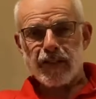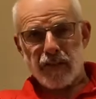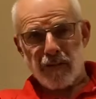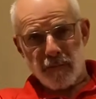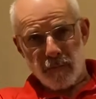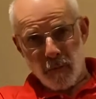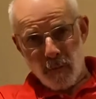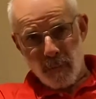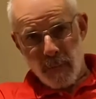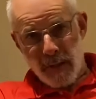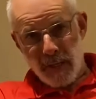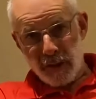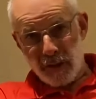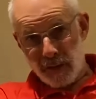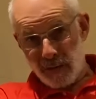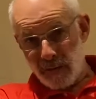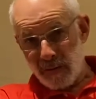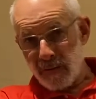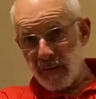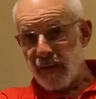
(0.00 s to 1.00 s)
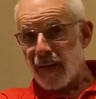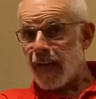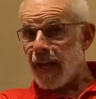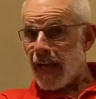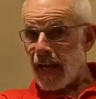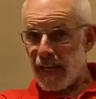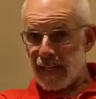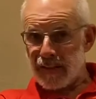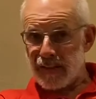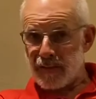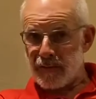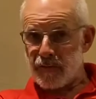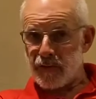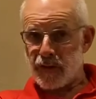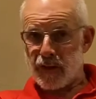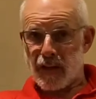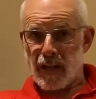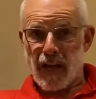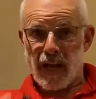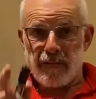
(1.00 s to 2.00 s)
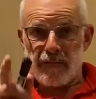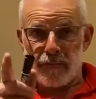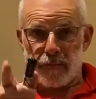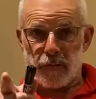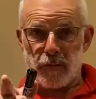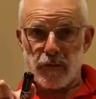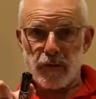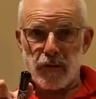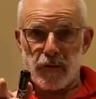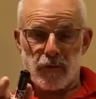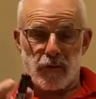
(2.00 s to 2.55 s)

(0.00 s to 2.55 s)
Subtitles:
formation as of July 1st,